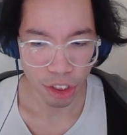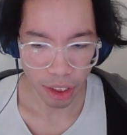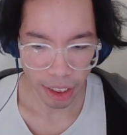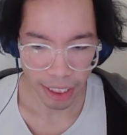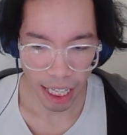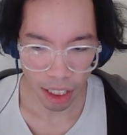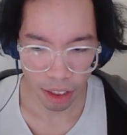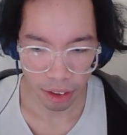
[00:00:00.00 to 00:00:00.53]

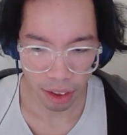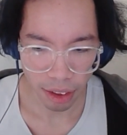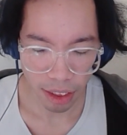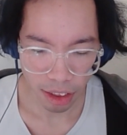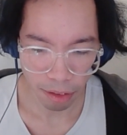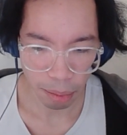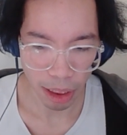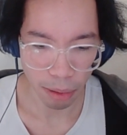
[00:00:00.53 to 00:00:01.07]
gathered the
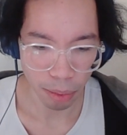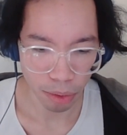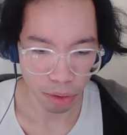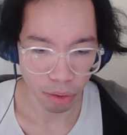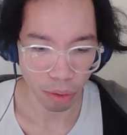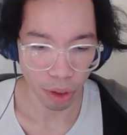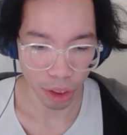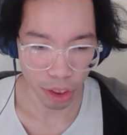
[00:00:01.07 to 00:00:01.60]
list of people
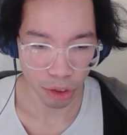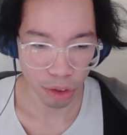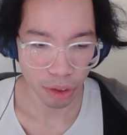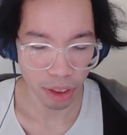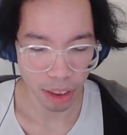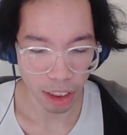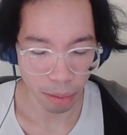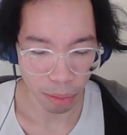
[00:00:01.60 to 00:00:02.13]
who were
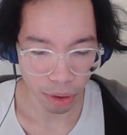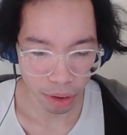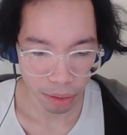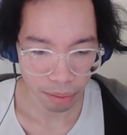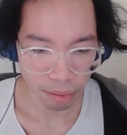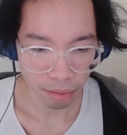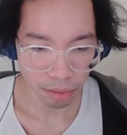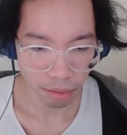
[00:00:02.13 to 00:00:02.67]
interested in the book,
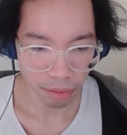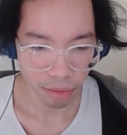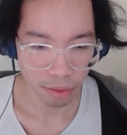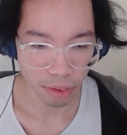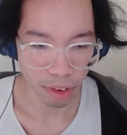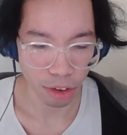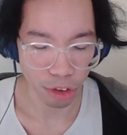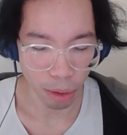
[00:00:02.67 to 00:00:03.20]

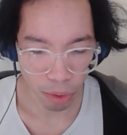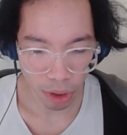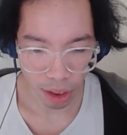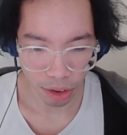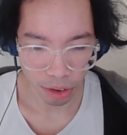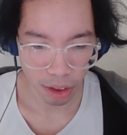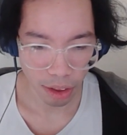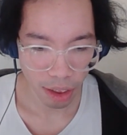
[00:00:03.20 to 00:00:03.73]
the June
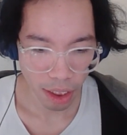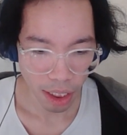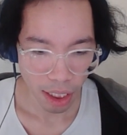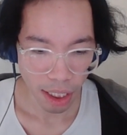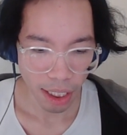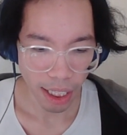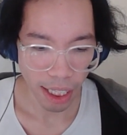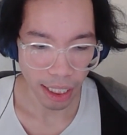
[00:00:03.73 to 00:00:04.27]
100,
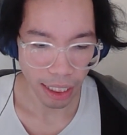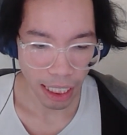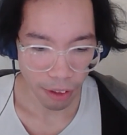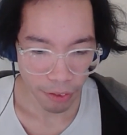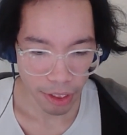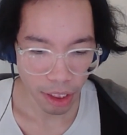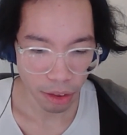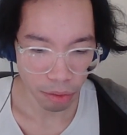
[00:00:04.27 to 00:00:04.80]
and then
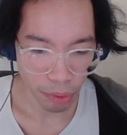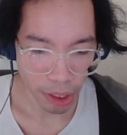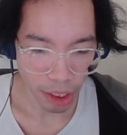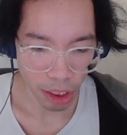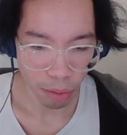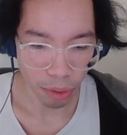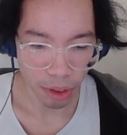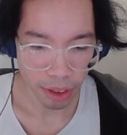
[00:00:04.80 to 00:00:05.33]
every single week
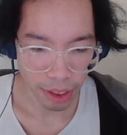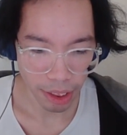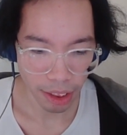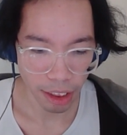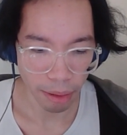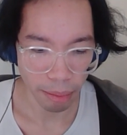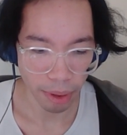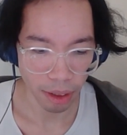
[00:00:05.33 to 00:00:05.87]
he would send
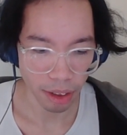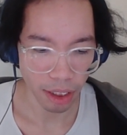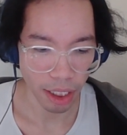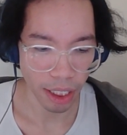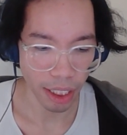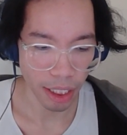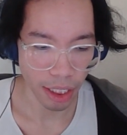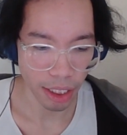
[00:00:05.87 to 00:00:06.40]
them
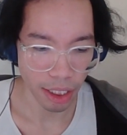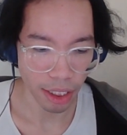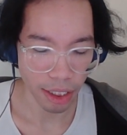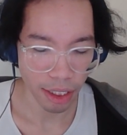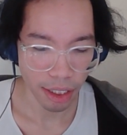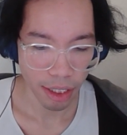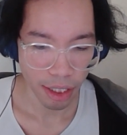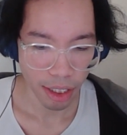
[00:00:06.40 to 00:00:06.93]
a
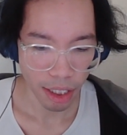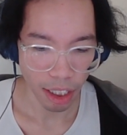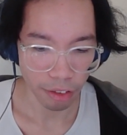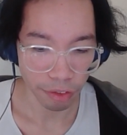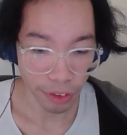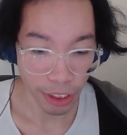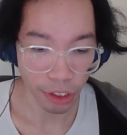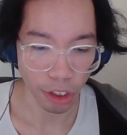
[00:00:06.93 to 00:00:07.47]

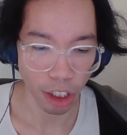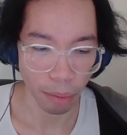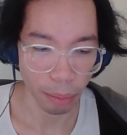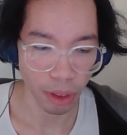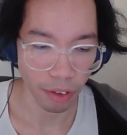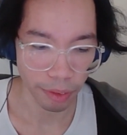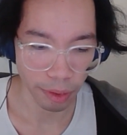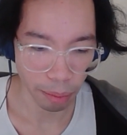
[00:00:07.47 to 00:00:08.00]
free
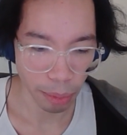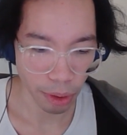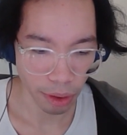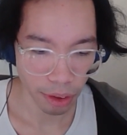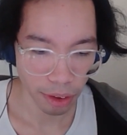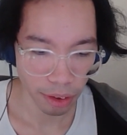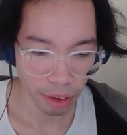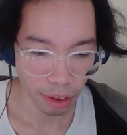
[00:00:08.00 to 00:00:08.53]
copy of the book,